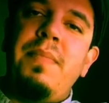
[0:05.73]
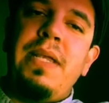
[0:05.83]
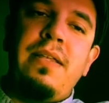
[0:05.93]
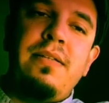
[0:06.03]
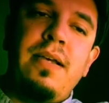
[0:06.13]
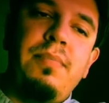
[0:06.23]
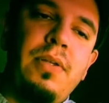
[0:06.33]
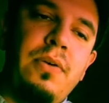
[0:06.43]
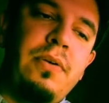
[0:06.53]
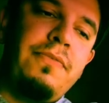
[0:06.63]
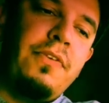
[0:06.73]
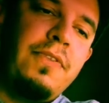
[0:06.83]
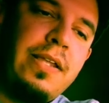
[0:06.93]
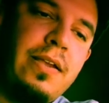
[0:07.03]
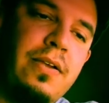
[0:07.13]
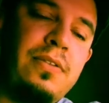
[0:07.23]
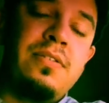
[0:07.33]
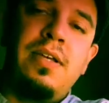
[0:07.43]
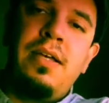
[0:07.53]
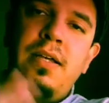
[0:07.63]
been meaning to upload a few
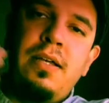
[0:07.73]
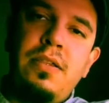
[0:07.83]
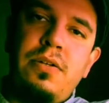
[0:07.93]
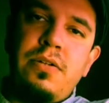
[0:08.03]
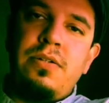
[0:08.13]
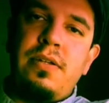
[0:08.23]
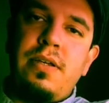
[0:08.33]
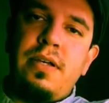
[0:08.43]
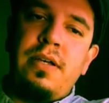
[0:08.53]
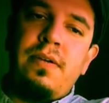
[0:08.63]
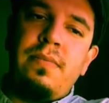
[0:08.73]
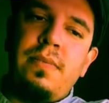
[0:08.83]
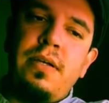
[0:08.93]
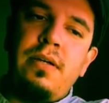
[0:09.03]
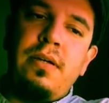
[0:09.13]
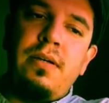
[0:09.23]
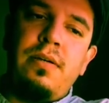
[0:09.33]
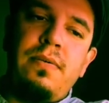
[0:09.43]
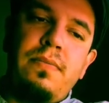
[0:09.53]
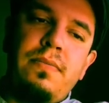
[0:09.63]
videos. There's
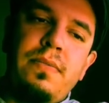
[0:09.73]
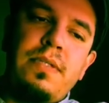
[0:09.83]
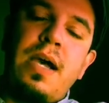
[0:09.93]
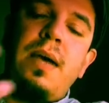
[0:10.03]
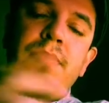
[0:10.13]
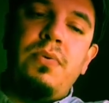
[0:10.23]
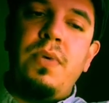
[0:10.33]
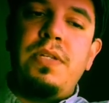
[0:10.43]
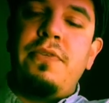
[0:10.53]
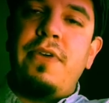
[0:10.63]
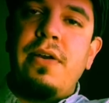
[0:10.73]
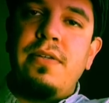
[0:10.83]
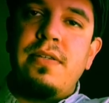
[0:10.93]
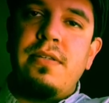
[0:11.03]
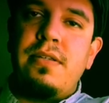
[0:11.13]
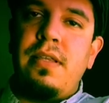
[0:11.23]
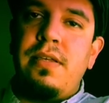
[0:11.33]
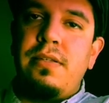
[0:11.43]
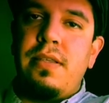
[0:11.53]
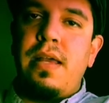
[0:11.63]
a top winter fragrances
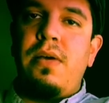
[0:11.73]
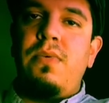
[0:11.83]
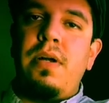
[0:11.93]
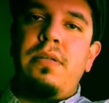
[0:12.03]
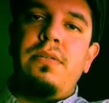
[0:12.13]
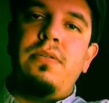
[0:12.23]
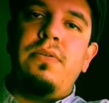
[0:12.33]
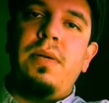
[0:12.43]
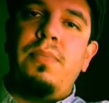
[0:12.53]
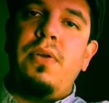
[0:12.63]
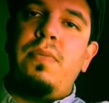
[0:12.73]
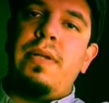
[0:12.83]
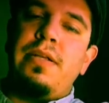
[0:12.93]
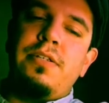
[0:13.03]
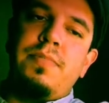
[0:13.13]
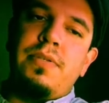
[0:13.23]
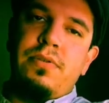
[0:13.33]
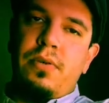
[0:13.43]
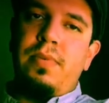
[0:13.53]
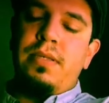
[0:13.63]
list that I wanted to upload, but I've just been
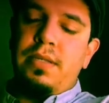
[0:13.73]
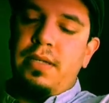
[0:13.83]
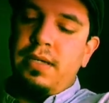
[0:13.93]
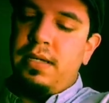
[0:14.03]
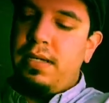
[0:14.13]
so busy